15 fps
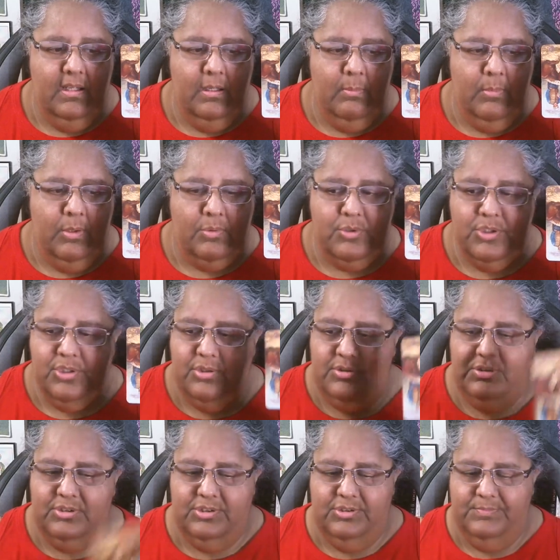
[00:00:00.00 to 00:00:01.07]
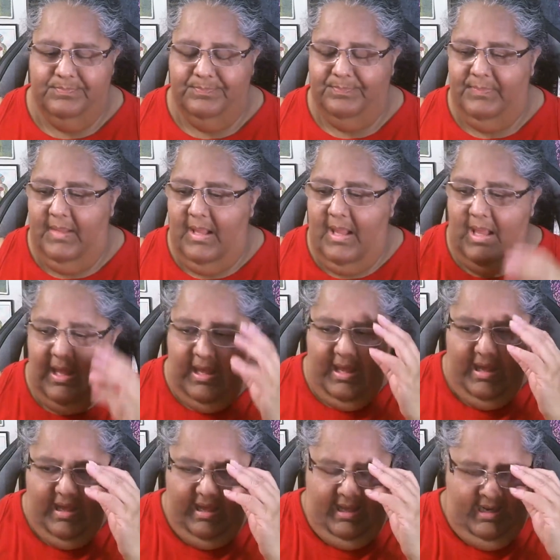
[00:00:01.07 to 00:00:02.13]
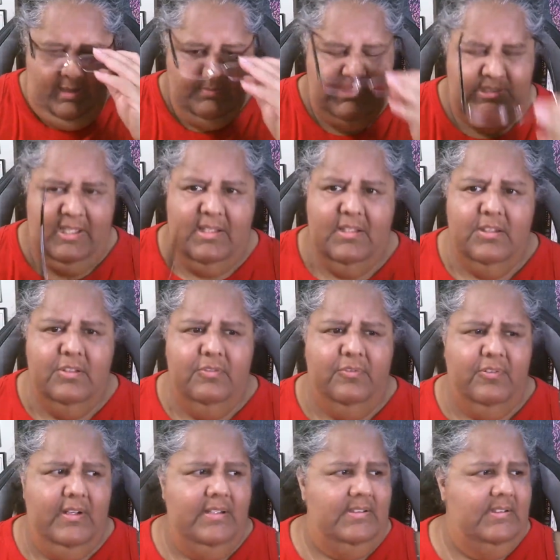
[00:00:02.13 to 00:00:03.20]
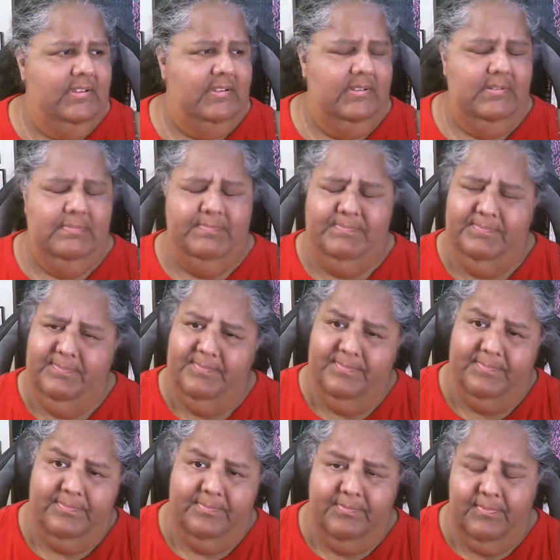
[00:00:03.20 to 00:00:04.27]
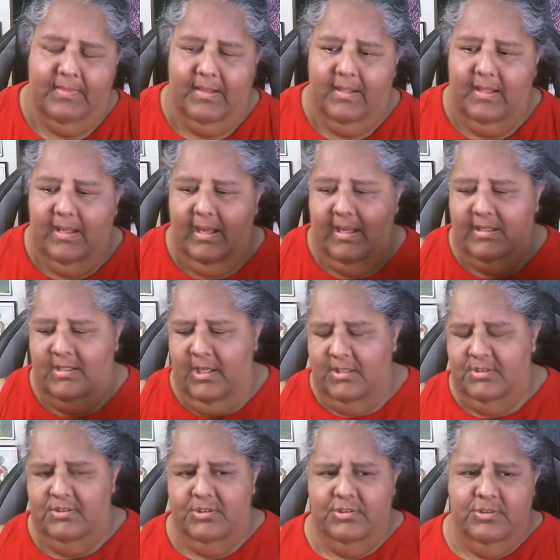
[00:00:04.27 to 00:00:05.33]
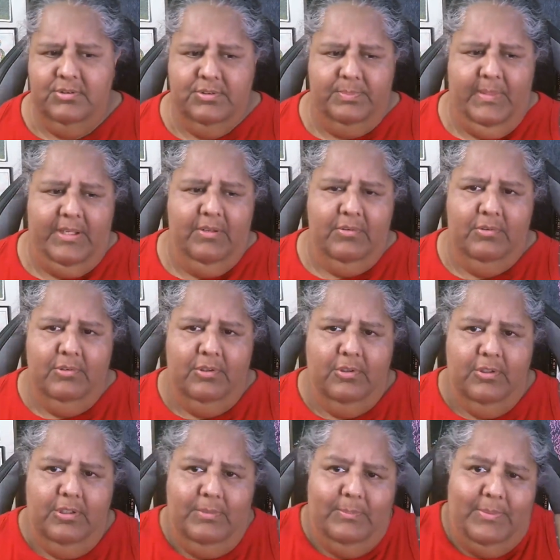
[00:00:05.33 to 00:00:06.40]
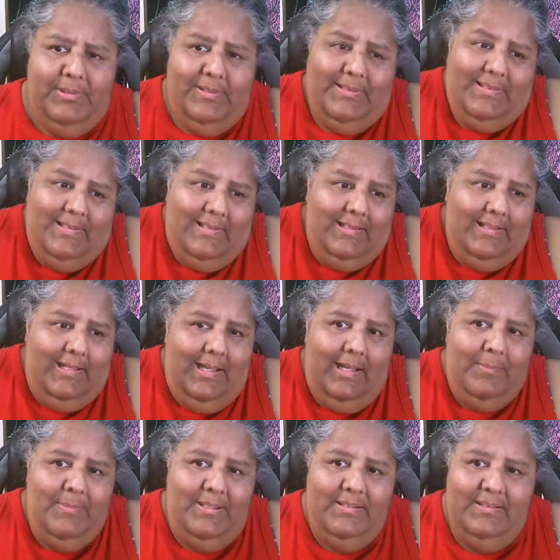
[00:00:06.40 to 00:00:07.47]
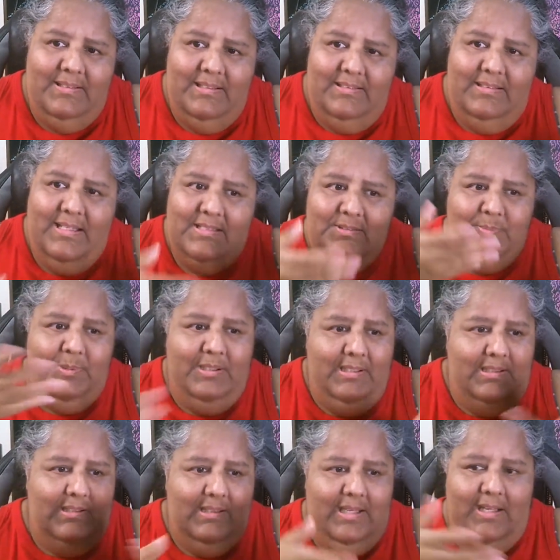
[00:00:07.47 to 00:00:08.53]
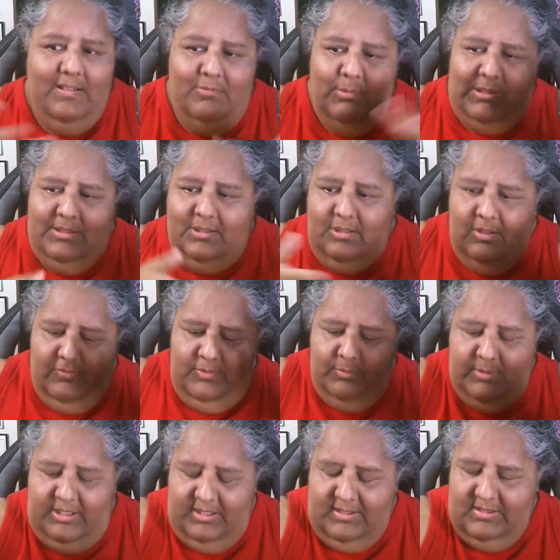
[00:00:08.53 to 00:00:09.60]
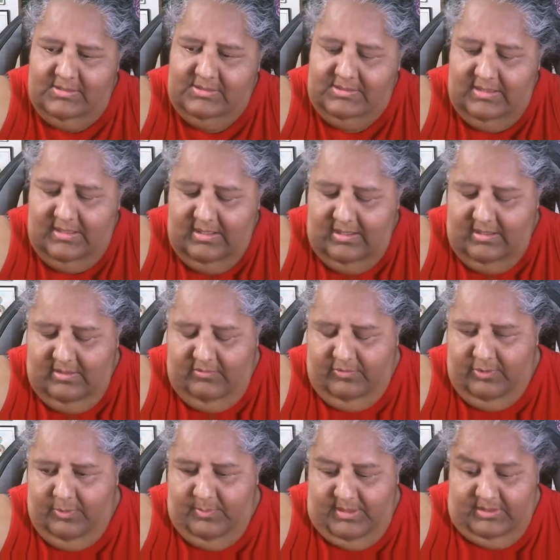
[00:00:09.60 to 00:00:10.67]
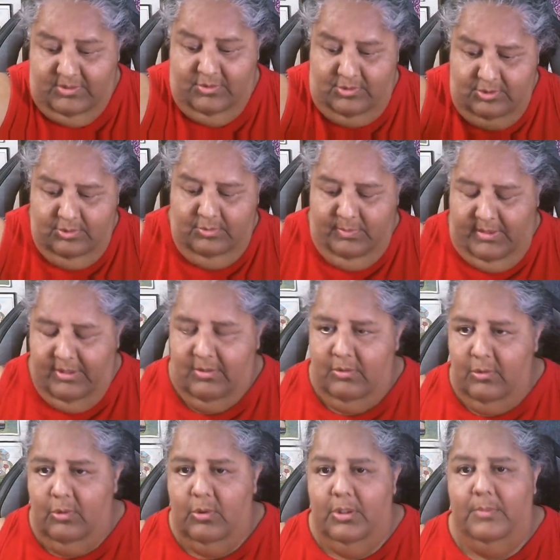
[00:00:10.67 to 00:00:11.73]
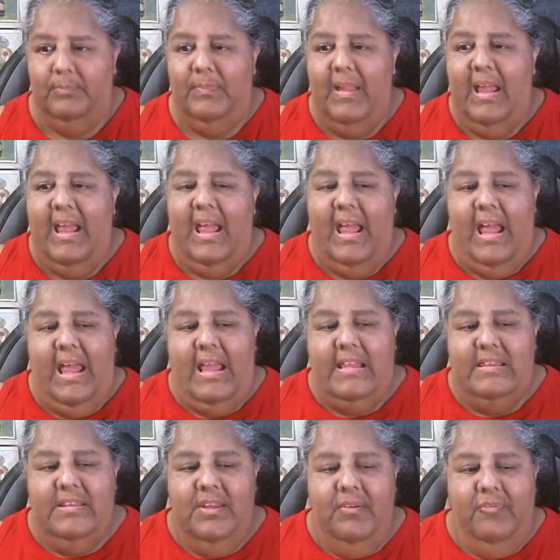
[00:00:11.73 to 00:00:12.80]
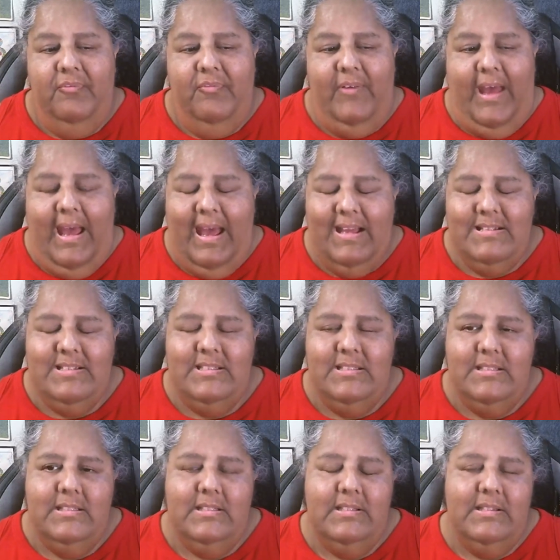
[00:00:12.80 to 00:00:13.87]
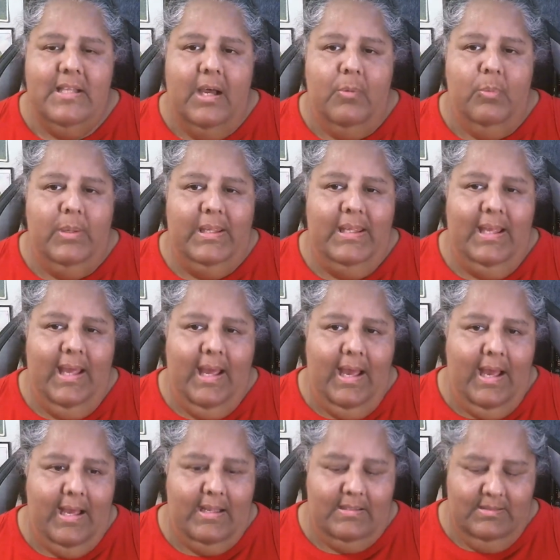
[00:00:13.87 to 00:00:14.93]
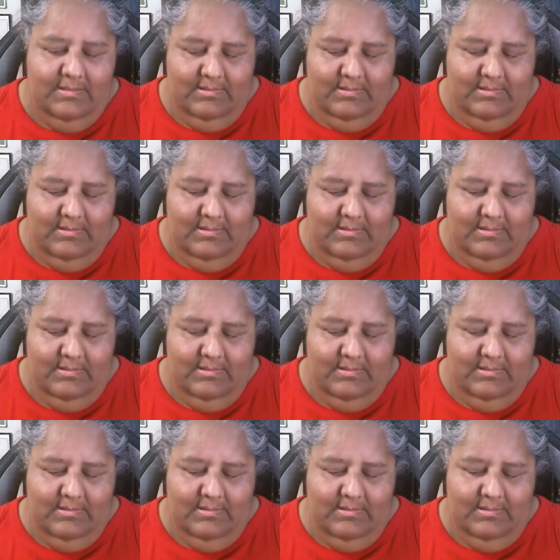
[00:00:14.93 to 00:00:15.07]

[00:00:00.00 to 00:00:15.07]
emotions. And I'm telling you, friends, not to toot my own horn, but I mean, that's one kind of what the coffee break is for me, to toot my own horn. The fact that we had